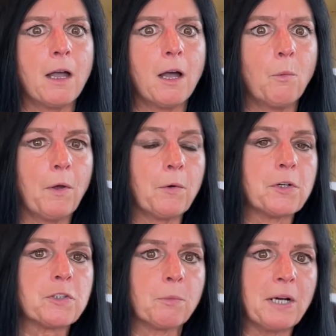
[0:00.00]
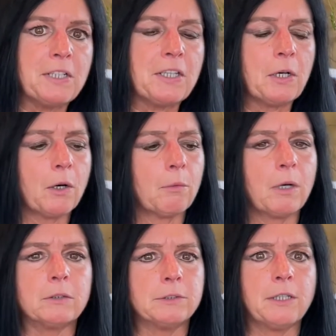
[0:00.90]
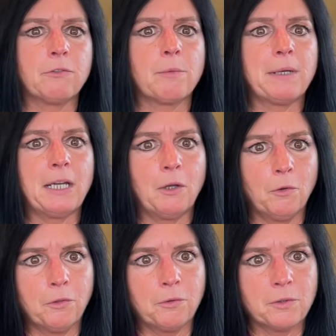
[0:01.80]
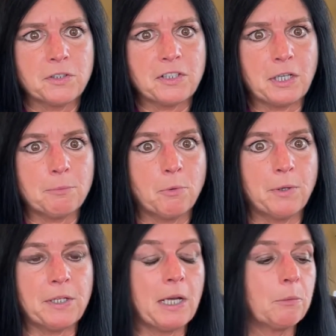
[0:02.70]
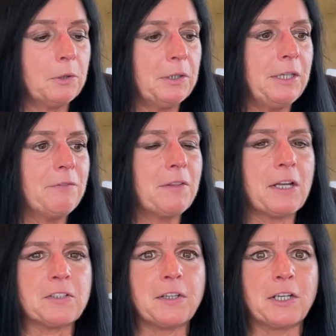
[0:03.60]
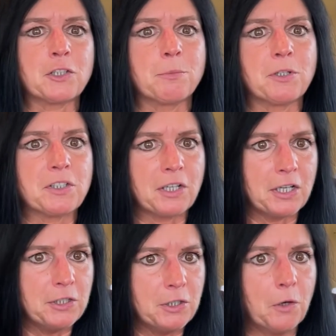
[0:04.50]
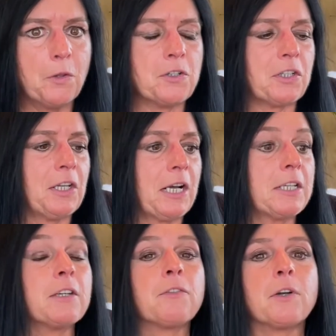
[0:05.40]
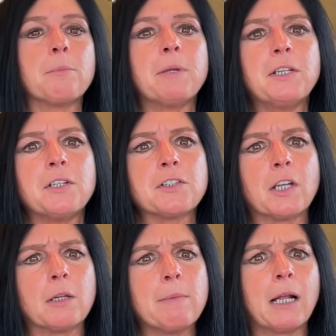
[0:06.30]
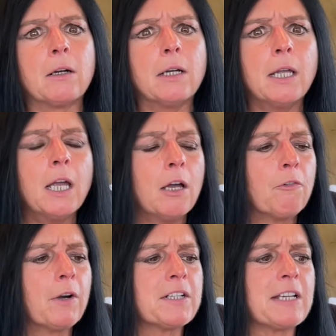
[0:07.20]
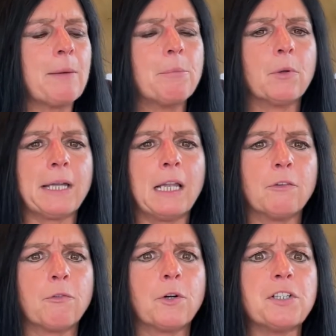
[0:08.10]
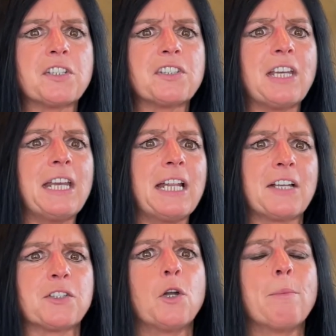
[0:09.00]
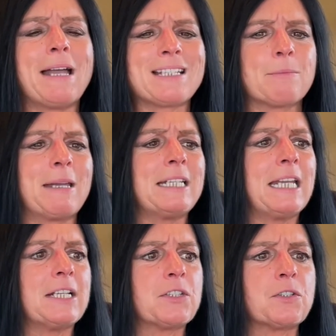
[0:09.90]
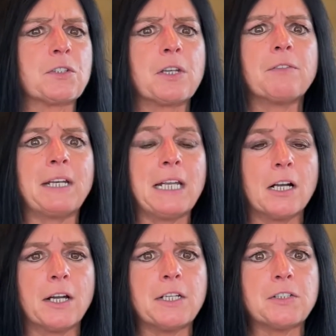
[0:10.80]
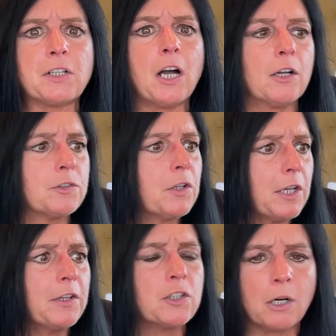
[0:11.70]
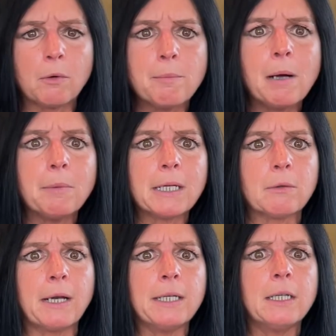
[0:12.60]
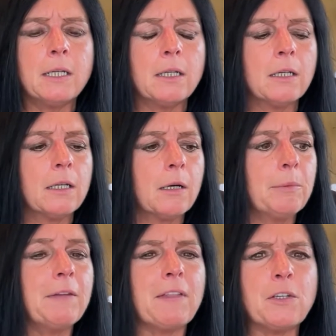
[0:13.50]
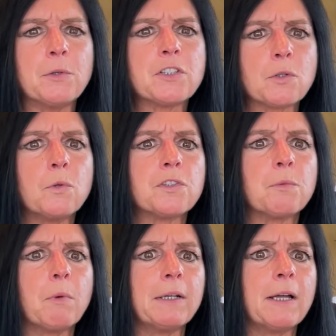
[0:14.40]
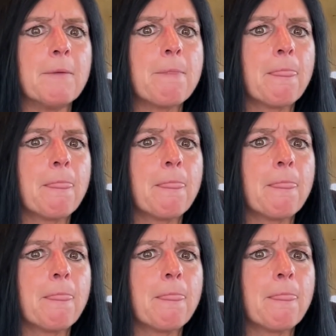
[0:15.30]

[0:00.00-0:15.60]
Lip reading: Whether it's a right thing or a wrong thing from a health standpoint, I will leave that to the experts, and I know there's a lot of different opinions on the matter. For example, California state has no mask mandates of any kind in the general public, right? I believe they do in schools and whatnot.